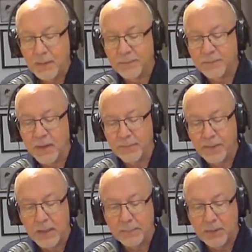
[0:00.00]
he's kind of
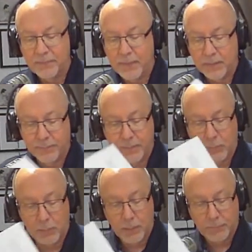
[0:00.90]
fed up, and he filed a
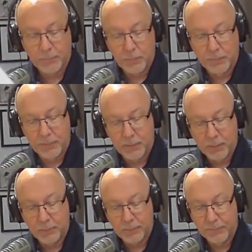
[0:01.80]
federal lawsuit
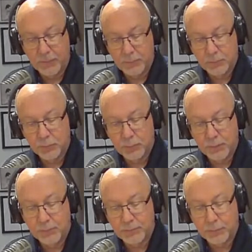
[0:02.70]
because 2
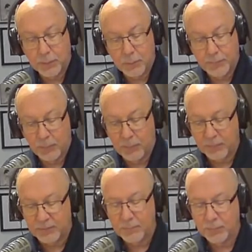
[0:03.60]
years ago, or
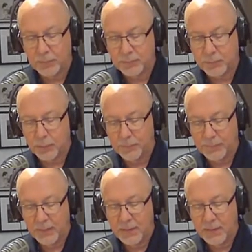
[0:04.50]
several years ago,